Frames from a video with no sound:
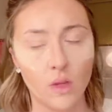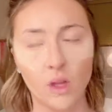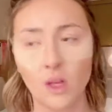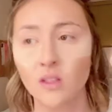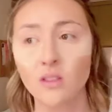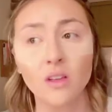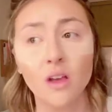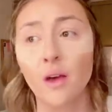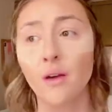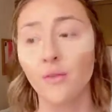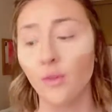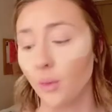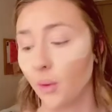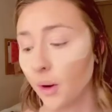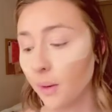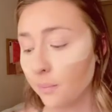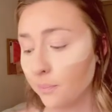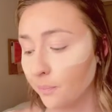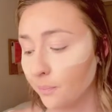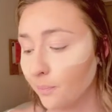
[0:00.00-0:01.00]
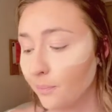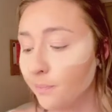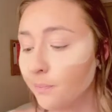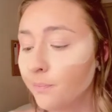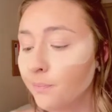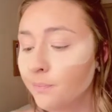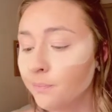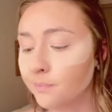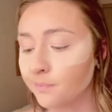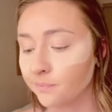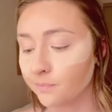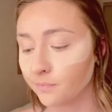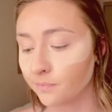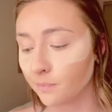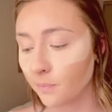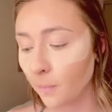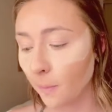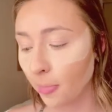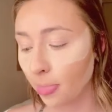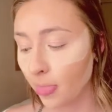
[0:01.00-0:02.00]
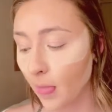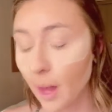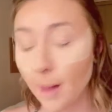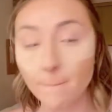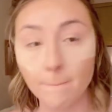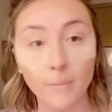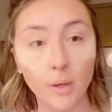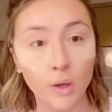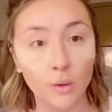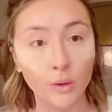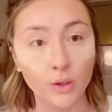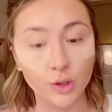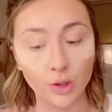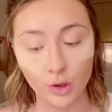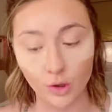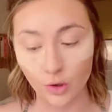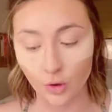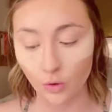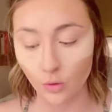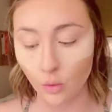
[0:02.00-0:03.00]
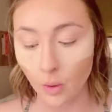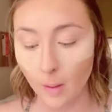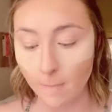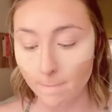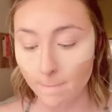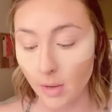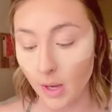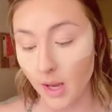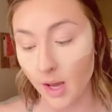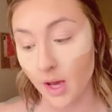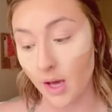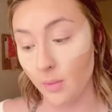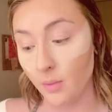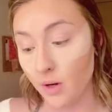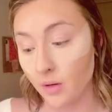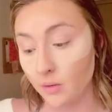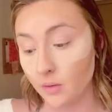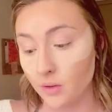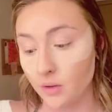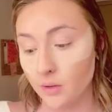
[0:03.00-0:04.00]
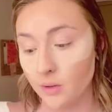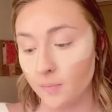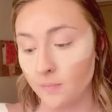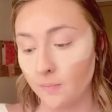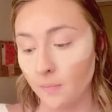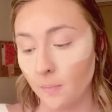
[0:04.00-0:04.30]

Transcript: it's everywhere. I'm going to do my eyebrows.